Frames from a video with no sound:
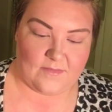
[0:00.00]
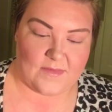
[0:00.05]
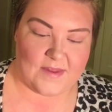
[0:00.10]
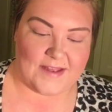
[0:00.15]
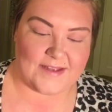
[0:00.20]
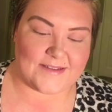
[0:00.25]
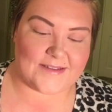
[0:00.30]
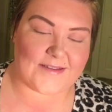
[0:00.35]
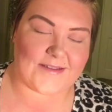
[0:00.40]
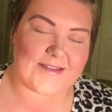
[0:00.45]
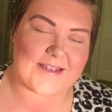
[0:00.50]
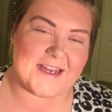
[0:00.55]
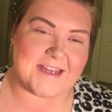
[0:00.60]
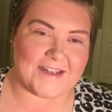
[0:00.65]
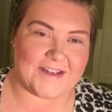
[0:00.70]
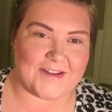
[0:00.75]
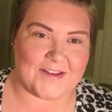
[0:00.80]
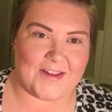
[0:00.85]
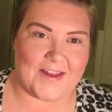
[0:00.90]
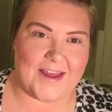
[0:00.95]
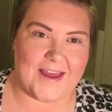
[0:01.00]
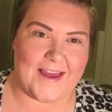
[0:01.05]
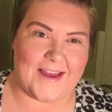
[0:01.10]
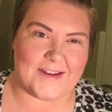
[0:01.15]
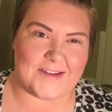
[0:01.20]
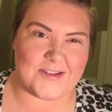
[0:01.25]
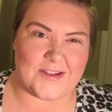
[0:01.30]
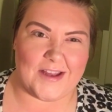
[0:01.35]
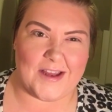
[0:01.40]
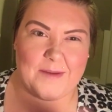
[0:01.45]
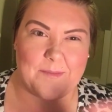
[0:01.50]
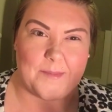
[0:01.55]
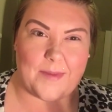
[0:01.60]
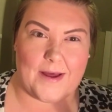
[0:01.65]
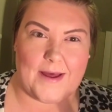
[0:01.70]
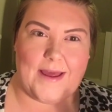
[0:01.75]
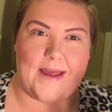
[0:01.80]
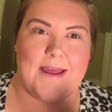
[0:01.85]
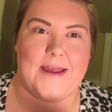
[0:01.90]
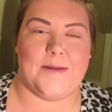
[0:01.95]
This technically I actually am
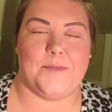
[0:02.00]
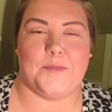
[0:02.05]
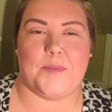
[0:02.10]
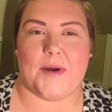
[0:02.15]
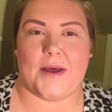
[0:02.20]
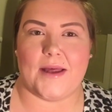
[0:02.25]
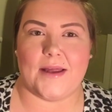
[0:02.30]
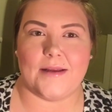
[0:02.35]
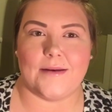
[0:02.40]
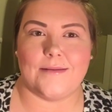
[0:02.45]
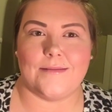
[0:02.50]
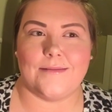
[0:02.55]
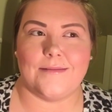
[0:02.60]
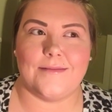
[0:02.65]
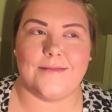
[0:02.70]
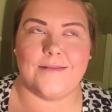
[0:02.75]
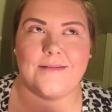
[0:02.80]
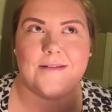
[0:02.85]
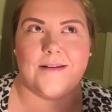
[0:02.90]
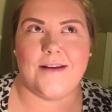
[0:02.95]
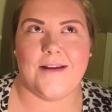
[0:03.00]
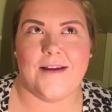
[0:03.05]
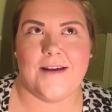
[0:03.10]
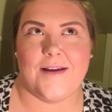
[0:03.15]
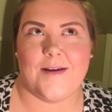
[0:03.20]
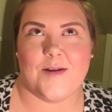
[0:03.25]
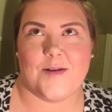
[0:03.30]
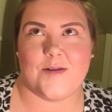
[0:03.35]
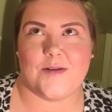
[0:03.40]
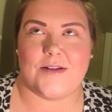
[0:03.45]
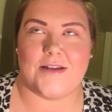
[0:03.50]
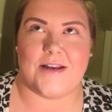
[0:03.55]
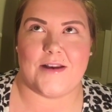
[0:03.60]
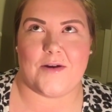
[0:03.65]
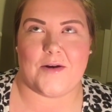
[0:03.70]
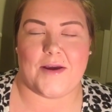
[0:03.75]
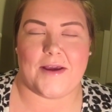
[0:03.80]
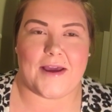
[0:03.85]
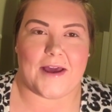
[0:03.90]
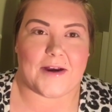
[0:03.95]
buying, but you
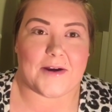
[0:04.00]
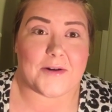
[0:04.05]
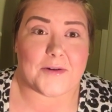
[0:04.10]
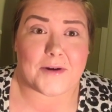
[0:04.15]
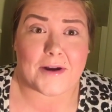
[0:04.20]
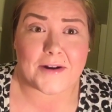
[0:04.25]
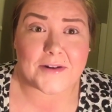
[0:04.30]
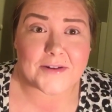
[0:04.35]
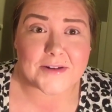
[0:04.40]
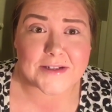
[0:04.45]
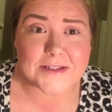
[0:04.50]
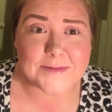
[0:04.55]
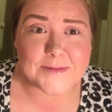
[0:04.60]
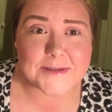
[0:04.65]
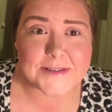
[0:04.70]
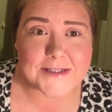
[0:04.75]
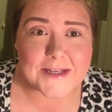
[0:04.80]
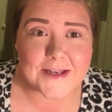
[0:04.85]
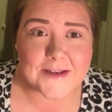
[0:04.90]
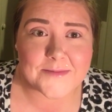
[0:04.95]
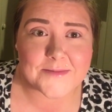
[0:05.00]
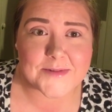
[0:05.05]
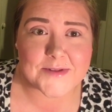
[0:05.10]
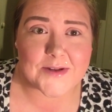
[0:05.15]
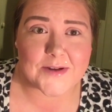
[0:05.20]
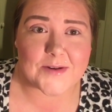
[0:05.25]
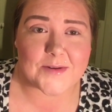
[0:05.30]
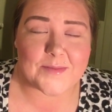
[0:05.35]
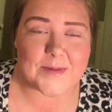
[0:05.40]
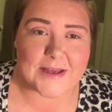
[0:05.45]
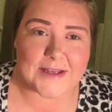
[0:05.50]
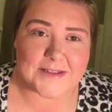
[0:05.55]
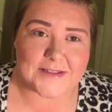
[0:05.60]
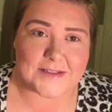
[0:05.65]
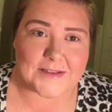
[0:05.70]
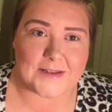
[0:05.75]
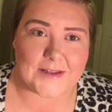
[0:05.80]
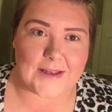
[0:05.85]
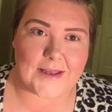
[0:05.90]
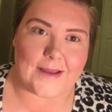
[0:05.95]
know, I got it around Christmas time, so
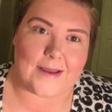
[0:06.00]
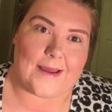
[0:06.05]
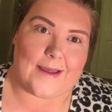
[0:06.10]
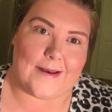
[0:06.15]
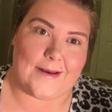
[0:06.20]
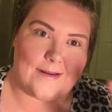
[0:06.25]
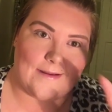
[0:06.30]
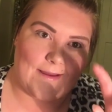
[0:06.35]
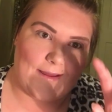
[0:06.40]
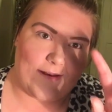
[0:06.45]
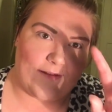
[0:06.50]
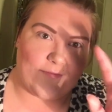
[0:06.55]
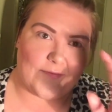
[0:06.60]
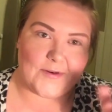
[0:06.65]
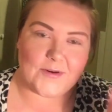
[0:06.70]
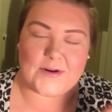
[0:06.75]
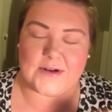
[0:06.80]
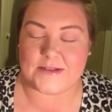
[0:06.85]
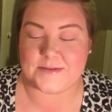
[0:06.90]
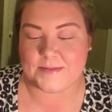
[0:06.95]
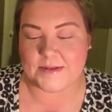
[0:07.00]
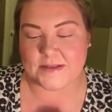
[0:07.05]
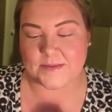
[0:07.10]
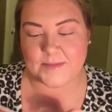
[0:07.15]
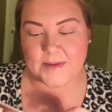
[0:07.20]
basically I kind of got it for Christmas.